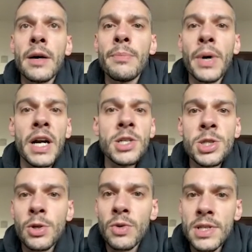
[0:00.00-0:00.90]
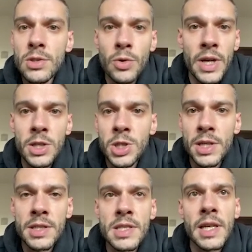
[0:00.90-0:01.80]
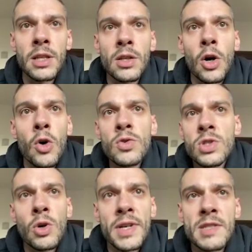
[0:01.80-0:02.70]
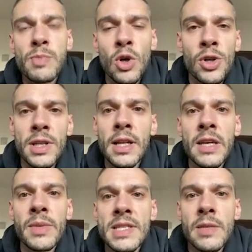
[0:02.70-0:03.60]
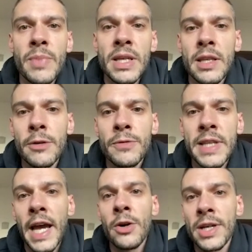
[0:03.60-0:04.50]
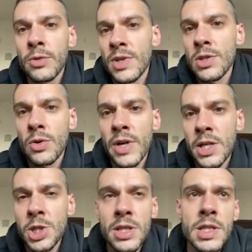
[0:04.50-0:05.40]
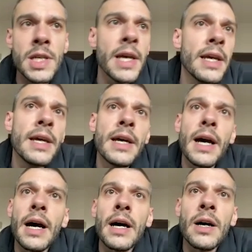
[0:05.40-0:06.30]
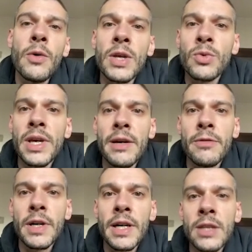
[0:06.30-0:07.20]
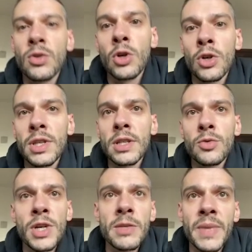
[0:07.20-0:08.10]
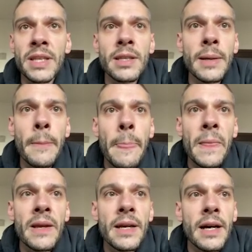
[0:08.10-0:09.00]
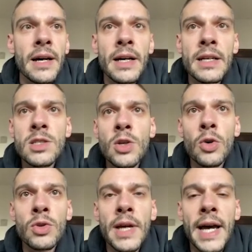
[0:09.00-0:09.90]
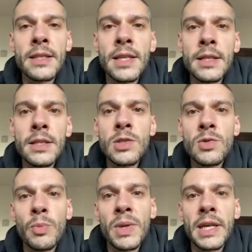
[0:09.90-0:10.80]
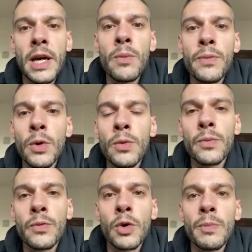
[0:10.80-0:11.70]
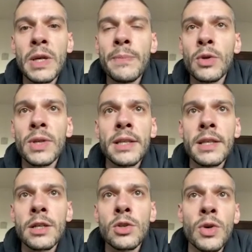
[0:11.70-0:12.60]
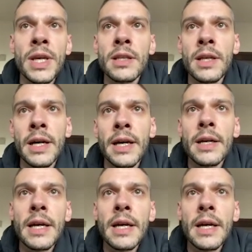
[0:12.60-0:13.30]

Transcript: partial restorations, and also explore the limits a bit of direct restorations when we have endodontic treatment. So I think this will be helpful for people that are doing the